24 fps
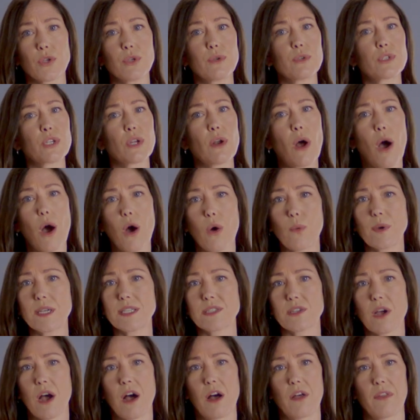You should
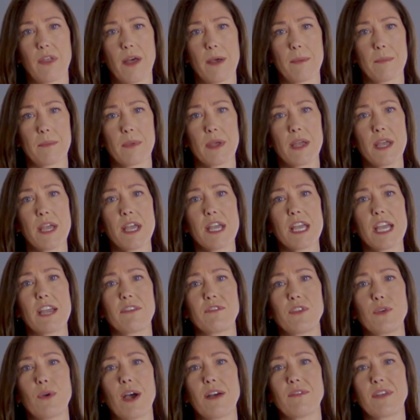always call them
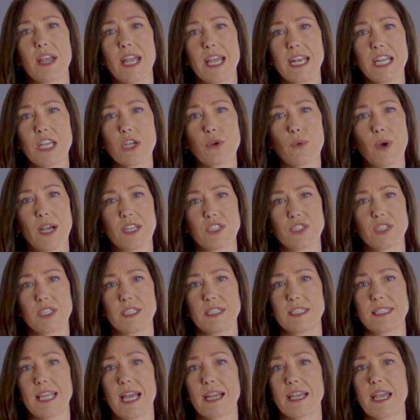if you have any
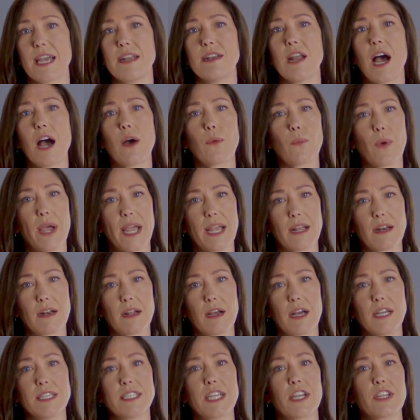questions that cannot wait
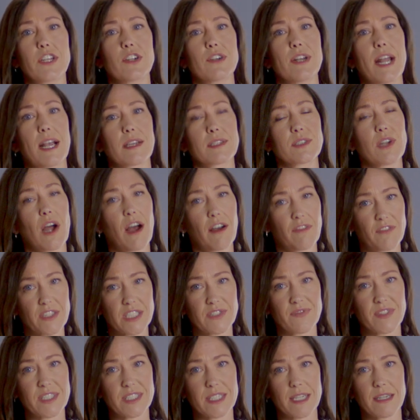until your next
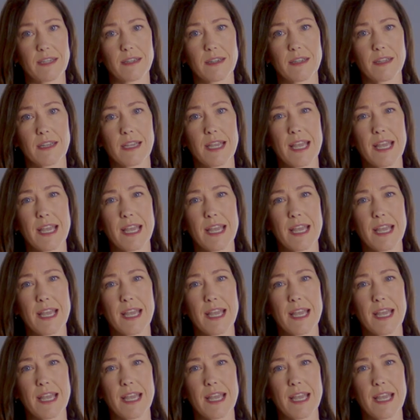office visit,